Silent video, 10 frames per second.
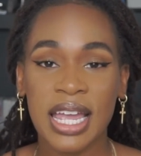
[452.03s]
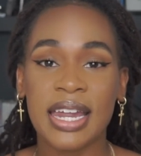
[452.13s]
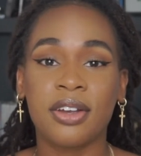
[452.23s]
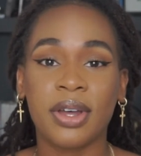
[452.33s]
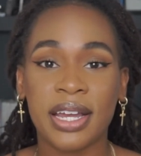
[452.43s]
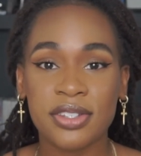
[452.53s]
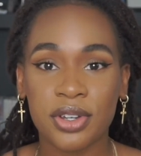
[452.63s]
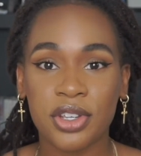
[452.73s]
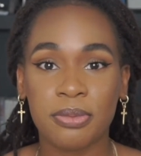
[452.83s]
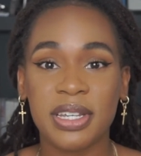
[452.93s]
and he'll answer
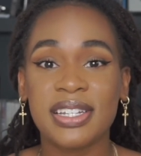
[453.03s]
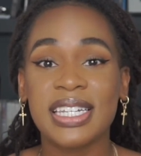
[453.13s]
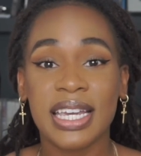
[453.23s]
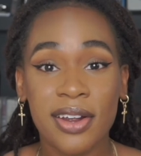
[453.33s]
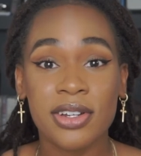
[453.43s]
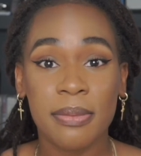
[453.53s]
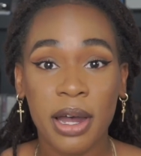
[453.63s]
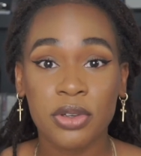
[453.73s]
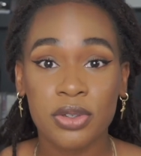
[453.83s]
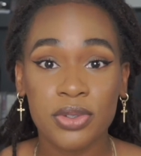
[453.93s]
you because he cares
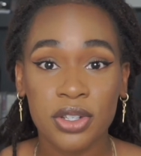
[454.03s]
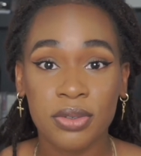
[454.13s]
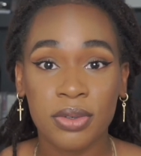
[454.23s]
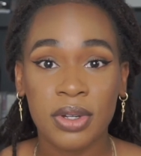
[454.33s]
about you too.